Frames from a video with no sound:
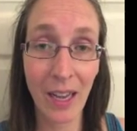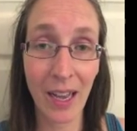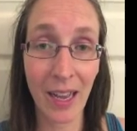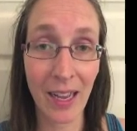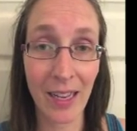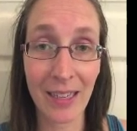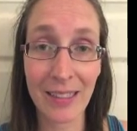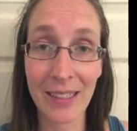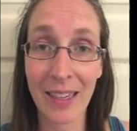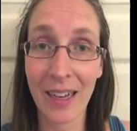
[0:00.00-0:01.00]

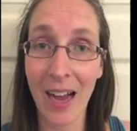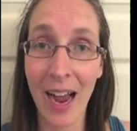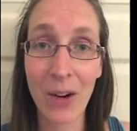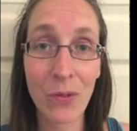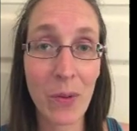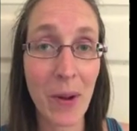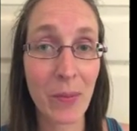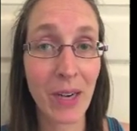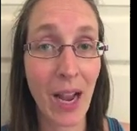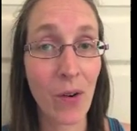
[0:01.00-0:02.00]
Uh, I don't
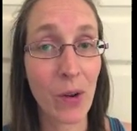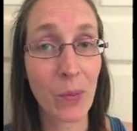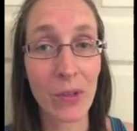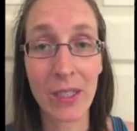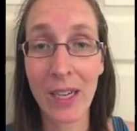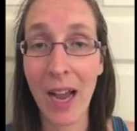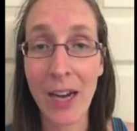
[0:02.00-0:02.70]
remember how I worded it.